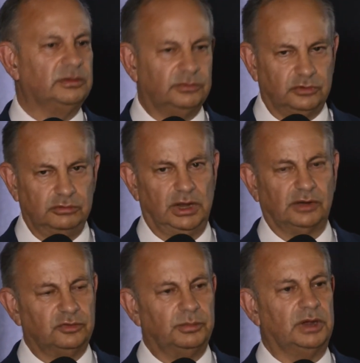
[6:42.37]
He was too
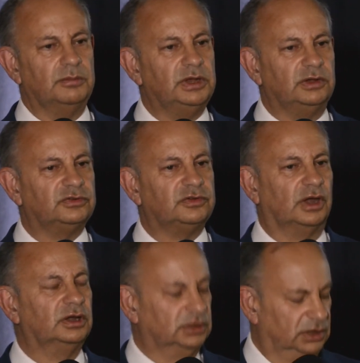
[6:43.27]
young to be a
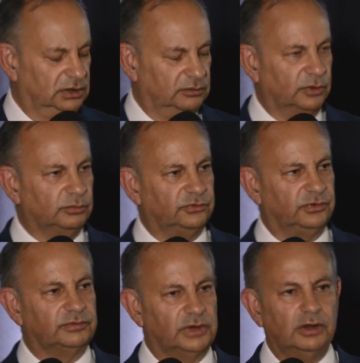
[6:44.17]
minister, but was
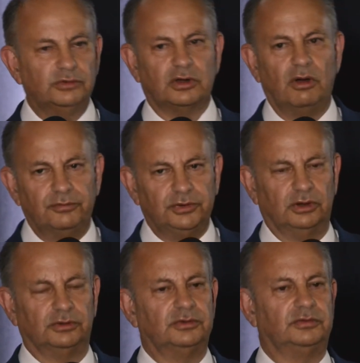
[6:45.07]
a close
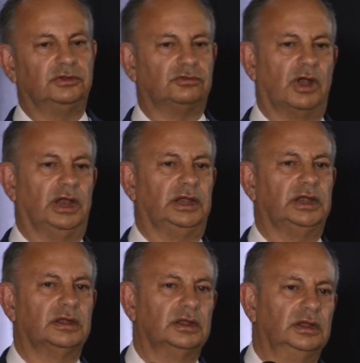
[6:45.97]
confidant of
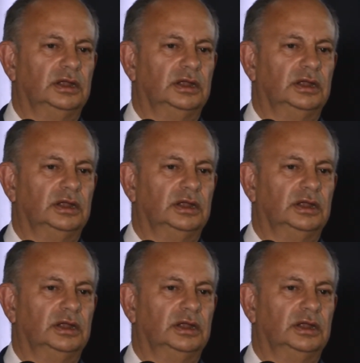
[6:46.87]
Disraeli.